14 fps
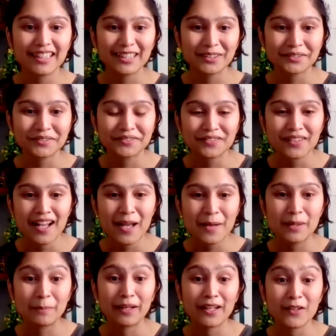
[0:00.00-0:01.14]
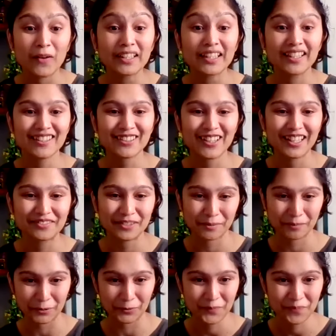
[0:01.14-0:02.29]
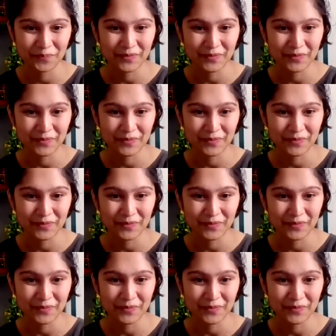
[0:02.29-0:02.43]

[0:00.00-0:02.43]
if people are not hearing from you